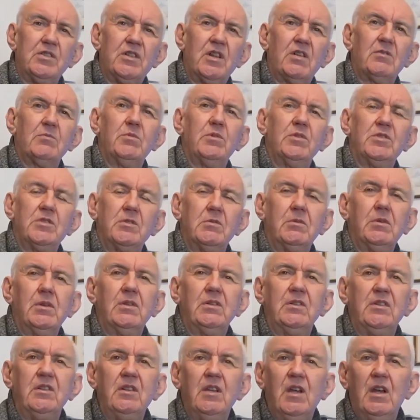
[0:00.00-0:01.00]
In other words, it will
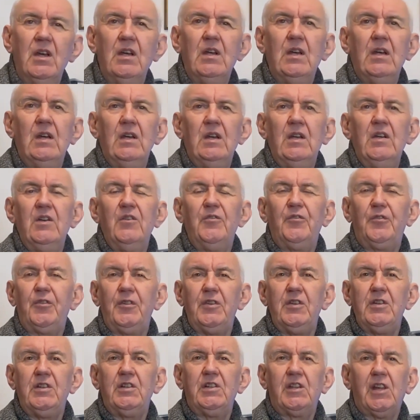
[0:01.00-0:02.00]
only
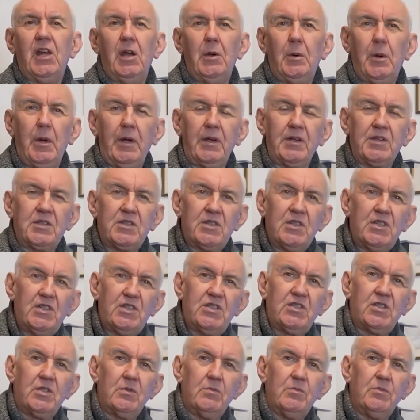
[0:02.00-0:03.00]
feed coax
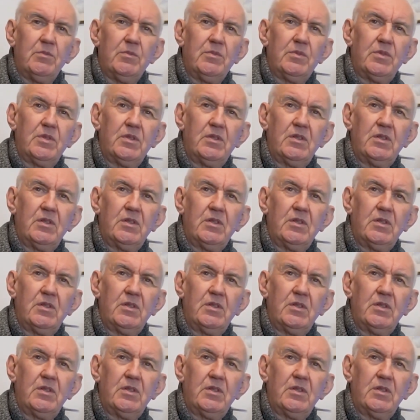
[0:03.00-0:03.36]
systems,